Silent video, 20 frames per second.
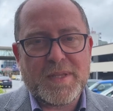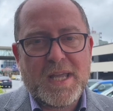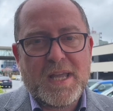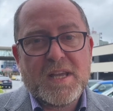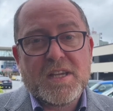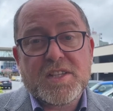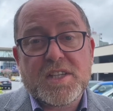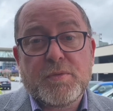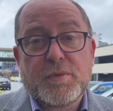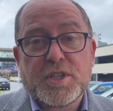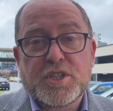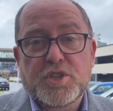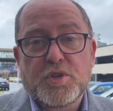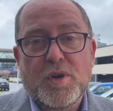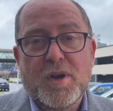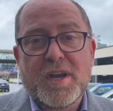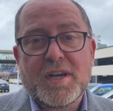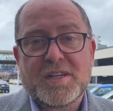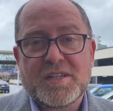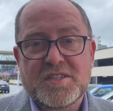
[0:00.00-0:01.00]
So we're
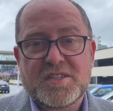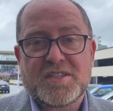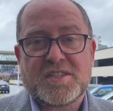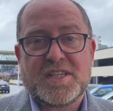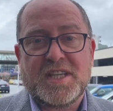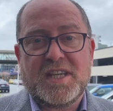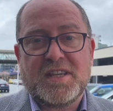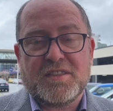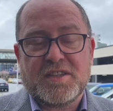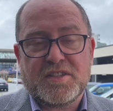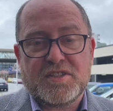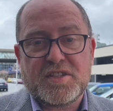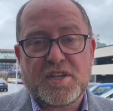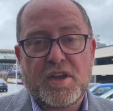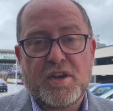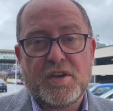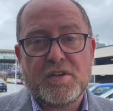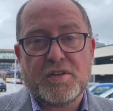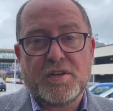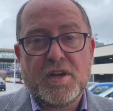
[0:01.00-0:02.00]
trying to set the
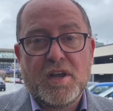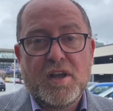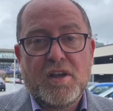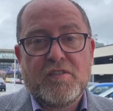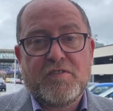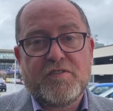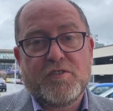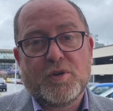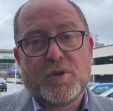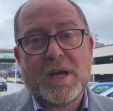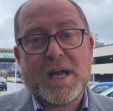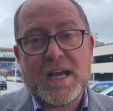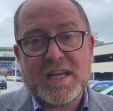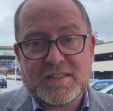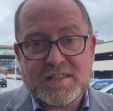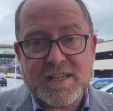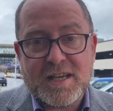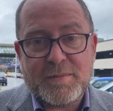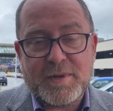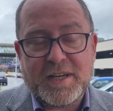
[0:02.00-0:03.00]
tone for our
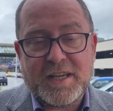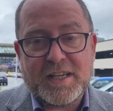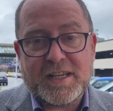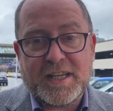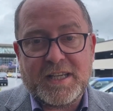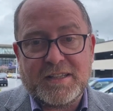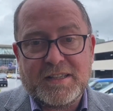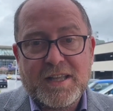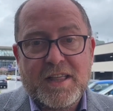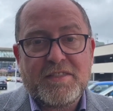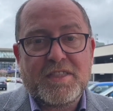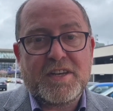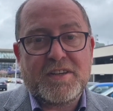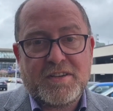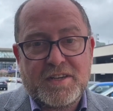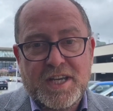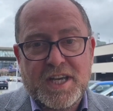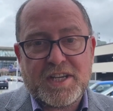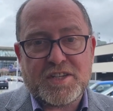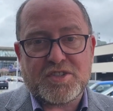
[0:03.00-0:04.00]
tamariki, the
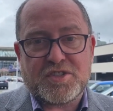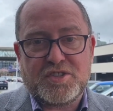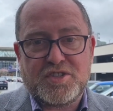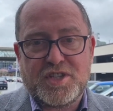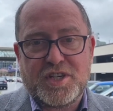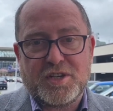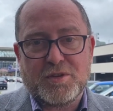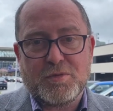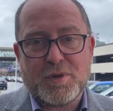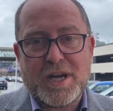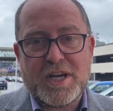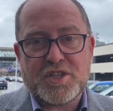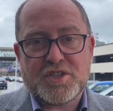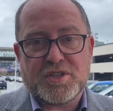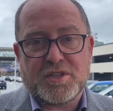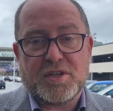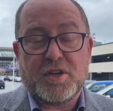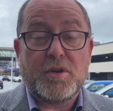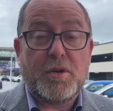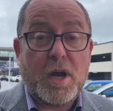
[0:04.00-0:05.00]
next
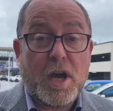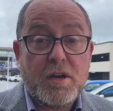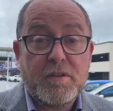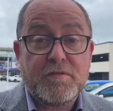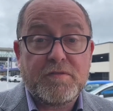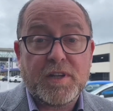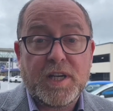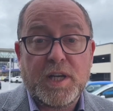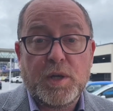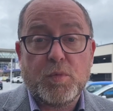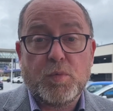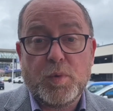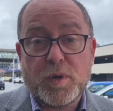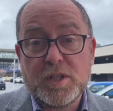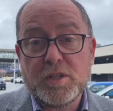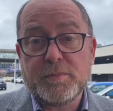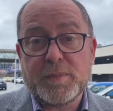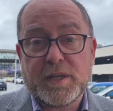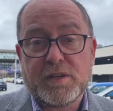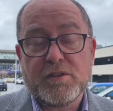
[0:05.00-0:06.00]
generation, who hopefully
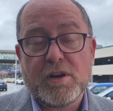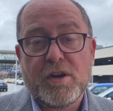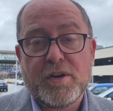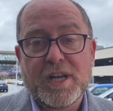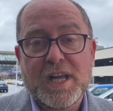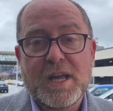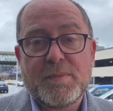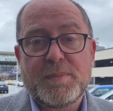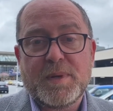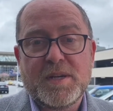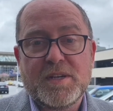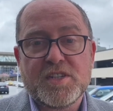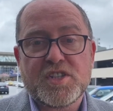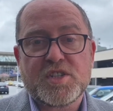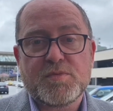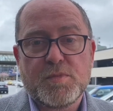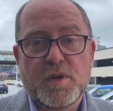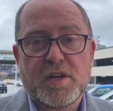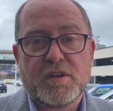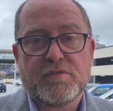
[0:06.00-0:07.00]
will be growing up in a
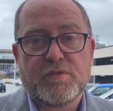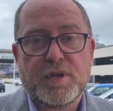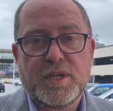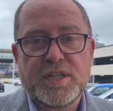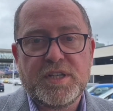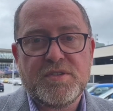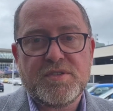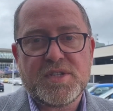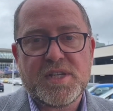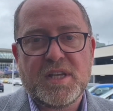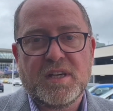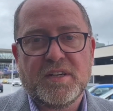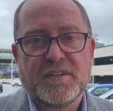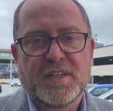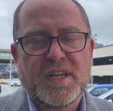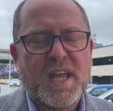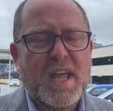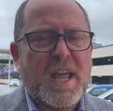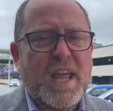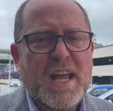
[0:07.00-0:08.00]
smoke-free New Zealand.
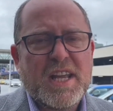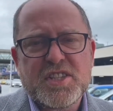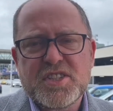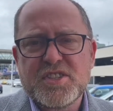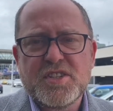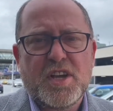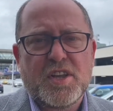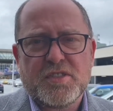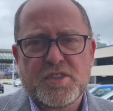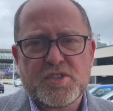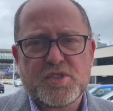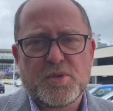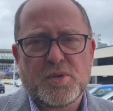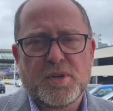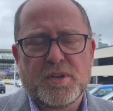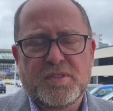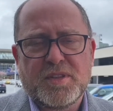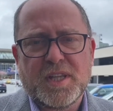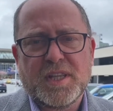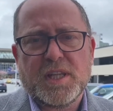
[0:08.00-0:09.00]
It's not the
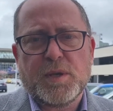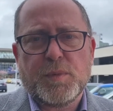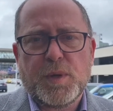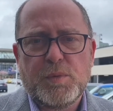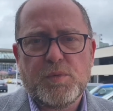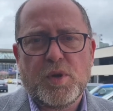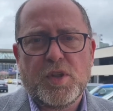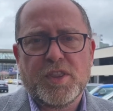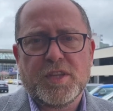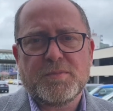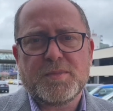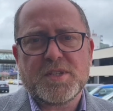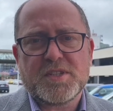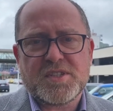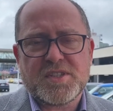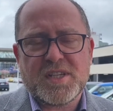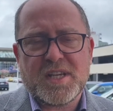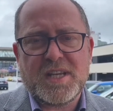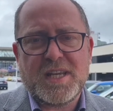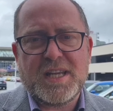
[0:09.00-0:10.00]
sort of thing that we want them to
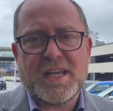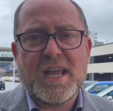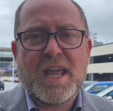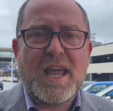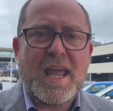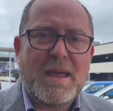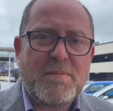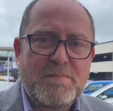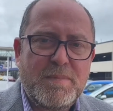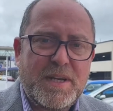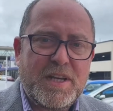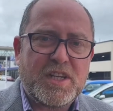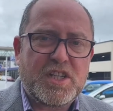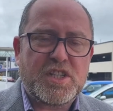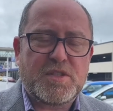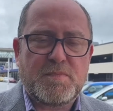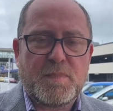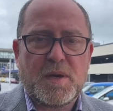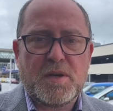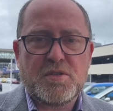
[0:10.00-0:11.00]
see and be
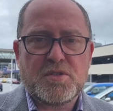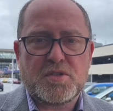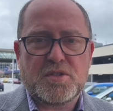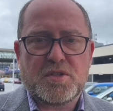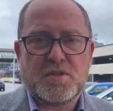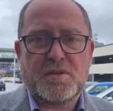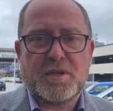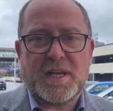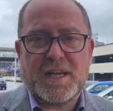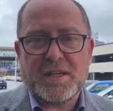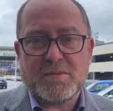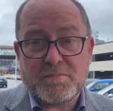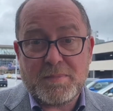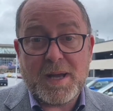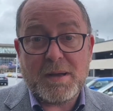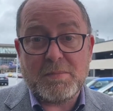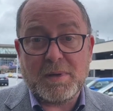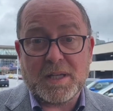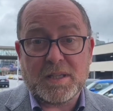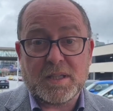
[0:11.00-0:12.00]
exposed to in
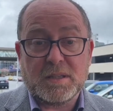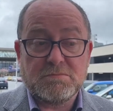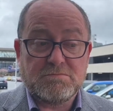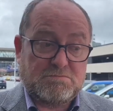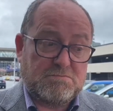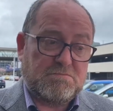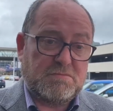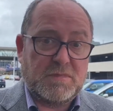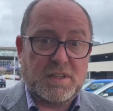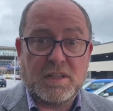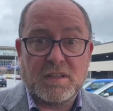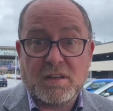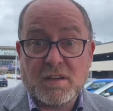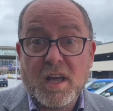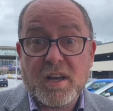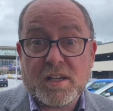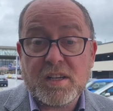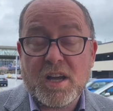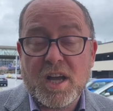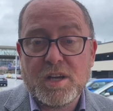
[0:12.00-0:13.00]
public,
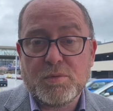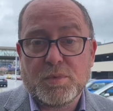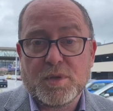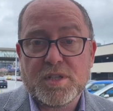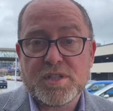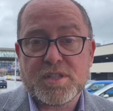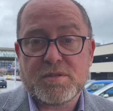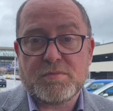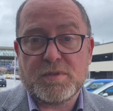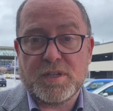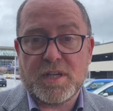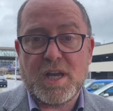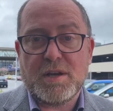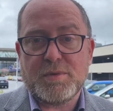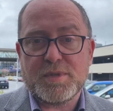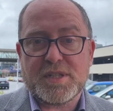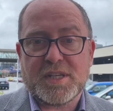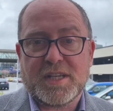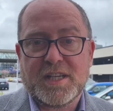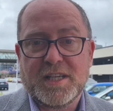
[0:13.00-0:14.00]
like I was when I
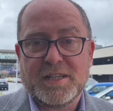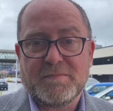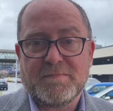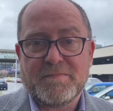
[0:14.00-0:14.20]
was a kid.